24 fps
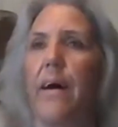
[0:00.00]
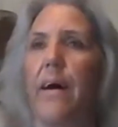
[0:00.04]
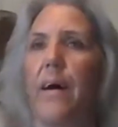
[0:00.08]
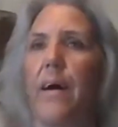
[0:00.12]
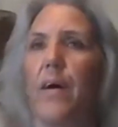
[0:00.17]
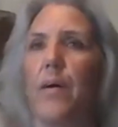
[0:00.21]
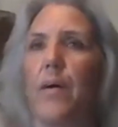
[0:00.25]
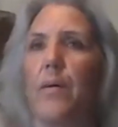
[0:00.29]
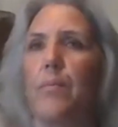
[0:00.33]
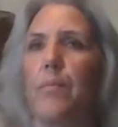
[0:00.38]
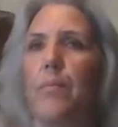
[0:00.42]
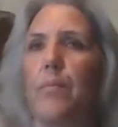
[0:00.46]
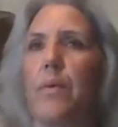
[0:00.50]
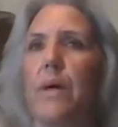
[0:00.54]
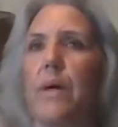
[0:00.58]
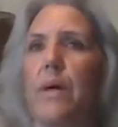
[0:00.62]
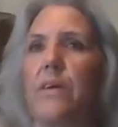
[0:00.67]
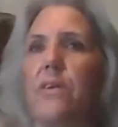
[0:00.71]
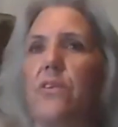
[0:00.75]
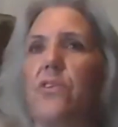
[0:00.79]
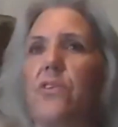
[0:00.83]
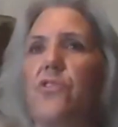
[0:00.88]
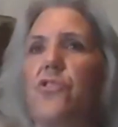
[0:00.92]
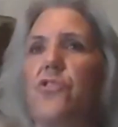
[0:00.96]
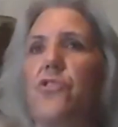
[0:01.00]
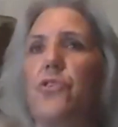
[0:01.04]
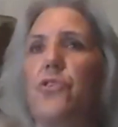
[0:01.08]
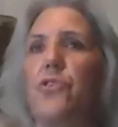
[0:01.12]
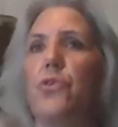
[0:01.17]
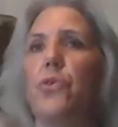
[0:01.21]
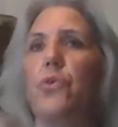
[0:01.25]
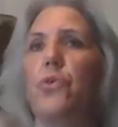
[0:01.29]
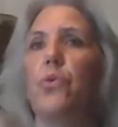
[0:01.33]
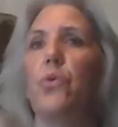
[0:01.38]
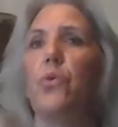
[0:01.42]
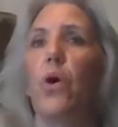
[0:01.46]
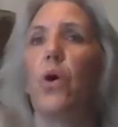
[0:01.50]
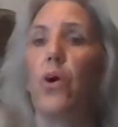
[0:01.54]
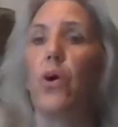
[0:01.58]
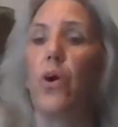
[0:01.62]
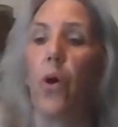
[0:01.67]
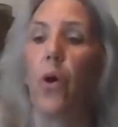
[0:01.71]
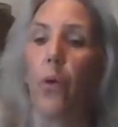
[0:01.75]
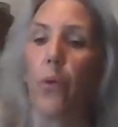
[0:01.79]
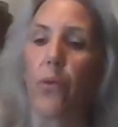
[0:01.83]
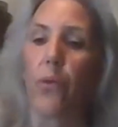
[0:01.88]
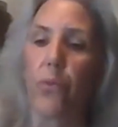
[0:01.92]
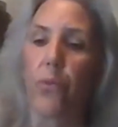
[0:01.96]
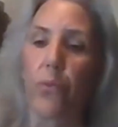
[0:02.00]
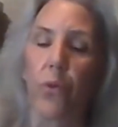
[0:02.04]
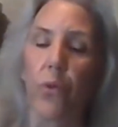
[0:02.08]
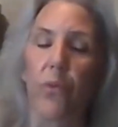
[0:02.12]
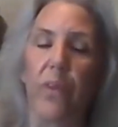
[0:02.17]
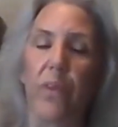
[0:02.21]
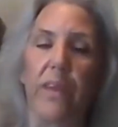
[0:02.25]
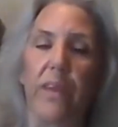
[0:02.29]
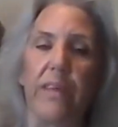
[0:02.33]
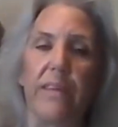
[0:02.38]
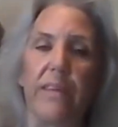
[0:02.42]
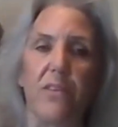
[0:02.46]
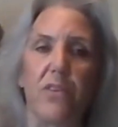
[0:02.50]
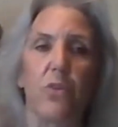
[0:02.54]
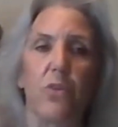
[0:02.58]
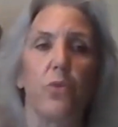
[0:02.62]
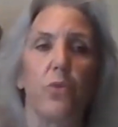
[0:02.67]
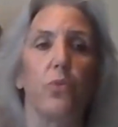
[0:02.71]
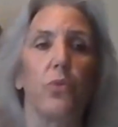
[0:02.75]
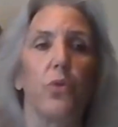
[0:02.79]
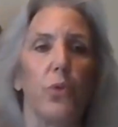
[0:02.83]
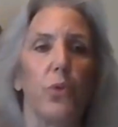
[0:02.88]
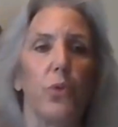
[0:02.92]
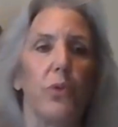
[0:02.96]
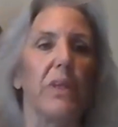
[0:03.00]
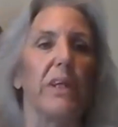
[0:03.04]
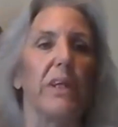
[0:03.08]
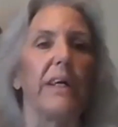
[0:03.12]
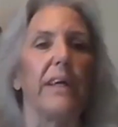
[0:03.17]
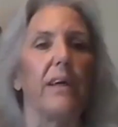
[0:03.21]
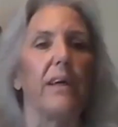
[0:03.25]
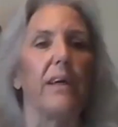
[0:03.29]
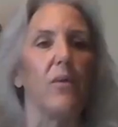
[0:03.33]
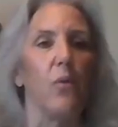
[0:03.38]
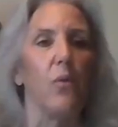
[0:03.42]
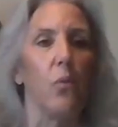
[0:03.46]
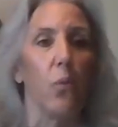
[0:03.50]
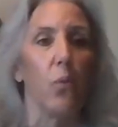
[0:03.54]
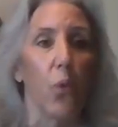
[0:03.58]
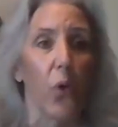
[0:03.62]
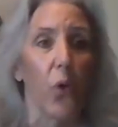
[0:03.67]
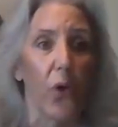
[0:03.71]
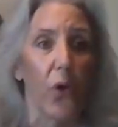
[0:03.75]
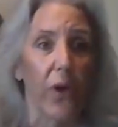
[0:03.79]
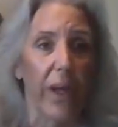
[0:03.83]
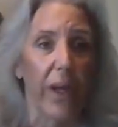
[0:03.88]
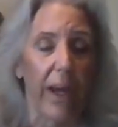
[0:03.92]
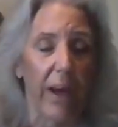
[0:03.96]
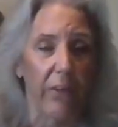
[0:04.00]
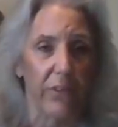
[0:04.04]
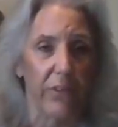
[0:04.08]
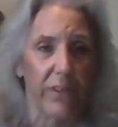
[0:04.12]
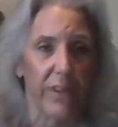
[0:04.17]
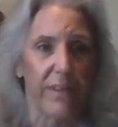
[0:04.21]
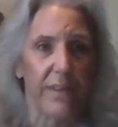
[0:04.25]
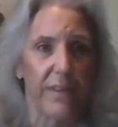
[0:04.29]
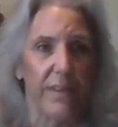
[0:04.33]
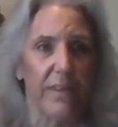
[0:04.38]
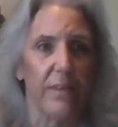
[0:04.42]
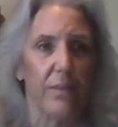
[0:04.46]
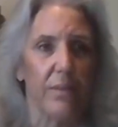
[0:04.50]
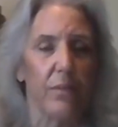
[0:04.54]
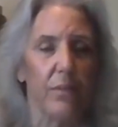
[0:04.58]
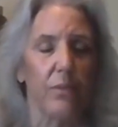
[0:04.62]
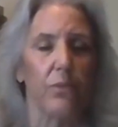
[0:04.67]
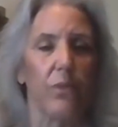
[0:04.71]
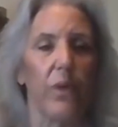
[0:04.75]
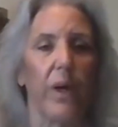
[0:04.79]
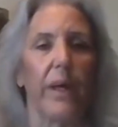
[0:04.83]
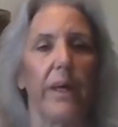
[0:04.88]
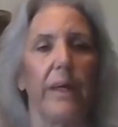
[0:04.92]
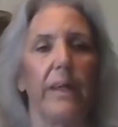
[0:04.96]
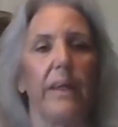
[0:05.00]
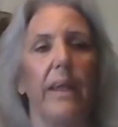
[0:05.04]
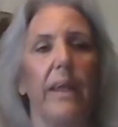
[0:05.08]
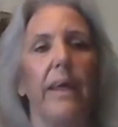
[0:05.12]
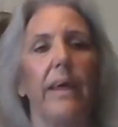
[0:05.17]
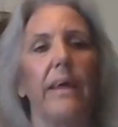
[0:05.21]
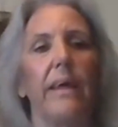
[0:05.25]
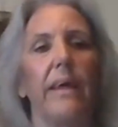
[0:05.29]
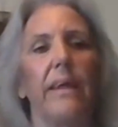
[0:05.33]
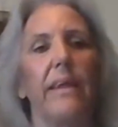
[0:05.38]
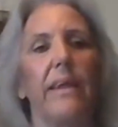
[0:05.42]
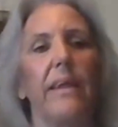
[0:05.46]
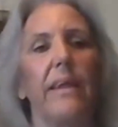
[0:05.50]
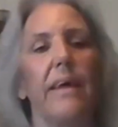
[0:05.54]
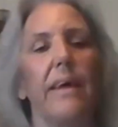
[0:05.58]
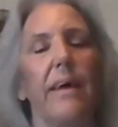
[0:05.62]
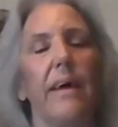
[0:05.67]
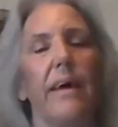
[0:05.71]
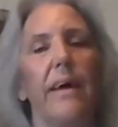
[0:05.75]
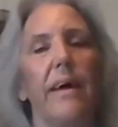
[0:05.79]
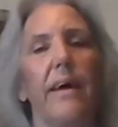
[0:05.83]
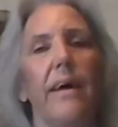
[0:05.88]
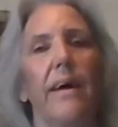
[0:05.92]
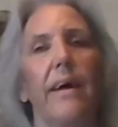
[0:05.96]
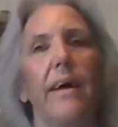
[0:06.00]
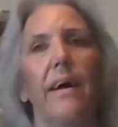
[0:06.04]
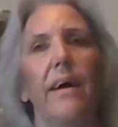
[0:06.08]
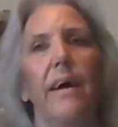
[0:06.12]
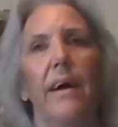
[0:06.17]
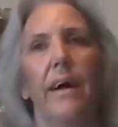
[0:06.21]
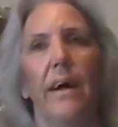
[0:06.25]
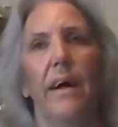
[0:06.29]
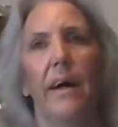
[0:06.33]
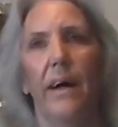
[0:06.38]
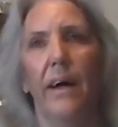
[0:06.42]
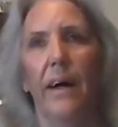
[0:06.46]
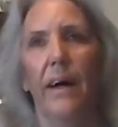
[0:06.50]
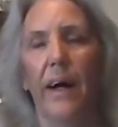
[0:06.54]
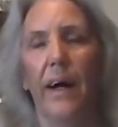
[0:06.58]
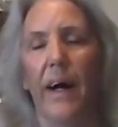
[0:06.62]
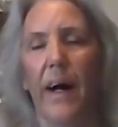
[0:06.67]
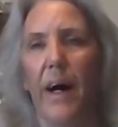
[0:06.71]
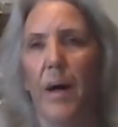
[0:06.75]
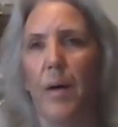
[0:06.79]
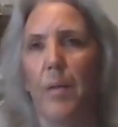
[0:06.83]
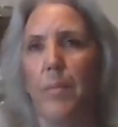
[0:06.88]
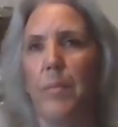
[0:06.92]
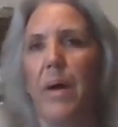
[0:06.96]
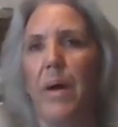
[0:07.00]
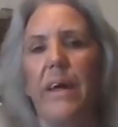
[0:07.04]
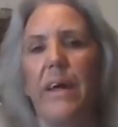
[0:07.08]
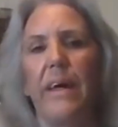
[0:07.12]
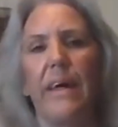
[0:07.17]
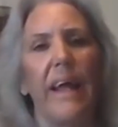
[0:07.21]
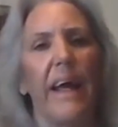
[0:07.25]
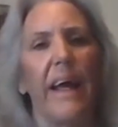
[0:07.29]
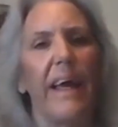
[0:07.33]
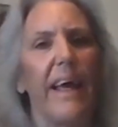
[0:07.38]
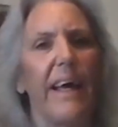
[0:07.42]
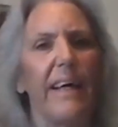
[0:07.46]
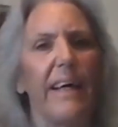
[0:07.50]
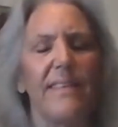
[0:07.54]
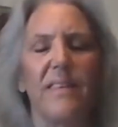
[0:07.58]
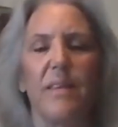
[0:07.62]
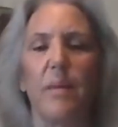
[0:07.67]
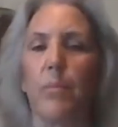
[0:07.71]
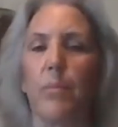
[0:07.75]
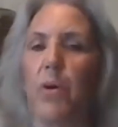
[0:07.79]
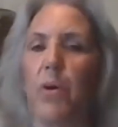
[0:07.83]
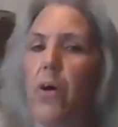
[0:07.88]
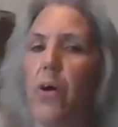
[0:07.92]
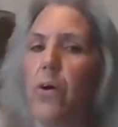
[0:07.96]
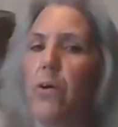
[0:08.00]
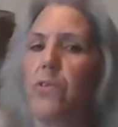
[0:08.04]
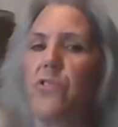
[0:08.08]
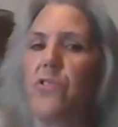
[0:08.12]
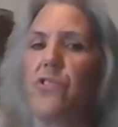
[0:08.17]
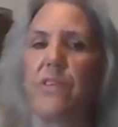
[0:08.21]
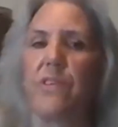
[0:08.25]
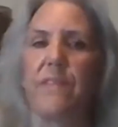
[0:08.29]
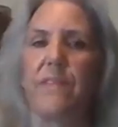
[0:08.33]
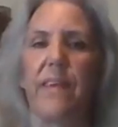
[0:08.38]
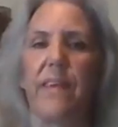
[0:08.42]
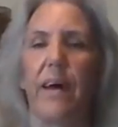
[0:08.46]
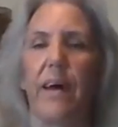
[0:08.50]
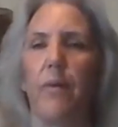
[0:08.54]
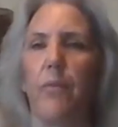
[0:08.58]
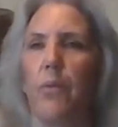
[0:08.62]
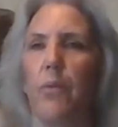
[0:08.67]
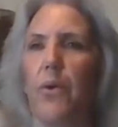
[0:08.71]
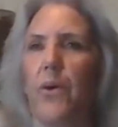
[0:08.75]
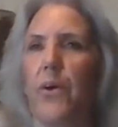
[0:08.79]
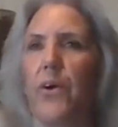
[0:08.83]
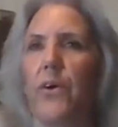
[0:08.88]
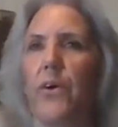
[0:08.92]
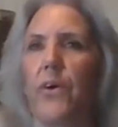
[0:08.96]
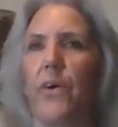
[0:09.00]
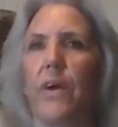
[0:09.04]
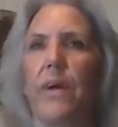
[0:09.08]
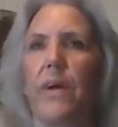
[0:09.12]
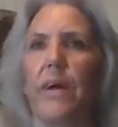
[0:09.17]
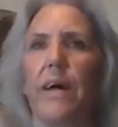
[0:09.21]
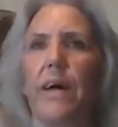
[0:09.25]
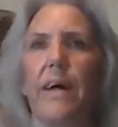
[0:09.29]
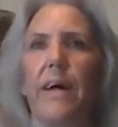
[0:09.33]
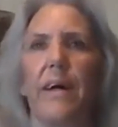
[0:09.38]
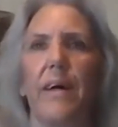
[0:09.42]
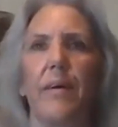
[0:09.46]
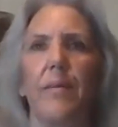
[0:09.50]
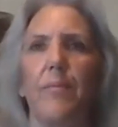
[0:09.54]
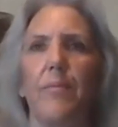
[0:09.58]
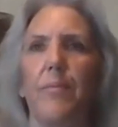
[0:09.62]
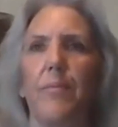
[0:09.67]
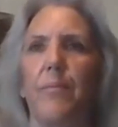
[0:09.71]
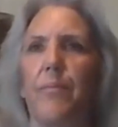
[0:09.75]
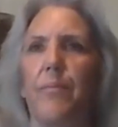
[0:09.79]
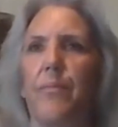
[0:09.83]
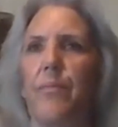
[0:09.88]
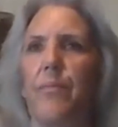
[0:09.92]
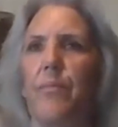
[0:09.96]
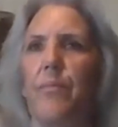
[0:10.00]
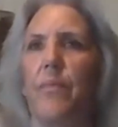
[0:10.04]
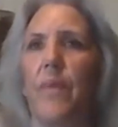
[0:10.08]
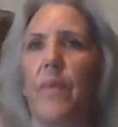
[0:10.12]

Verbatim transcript: um, to go through these grueling workouts, right? And um, and I had some coaches that were um,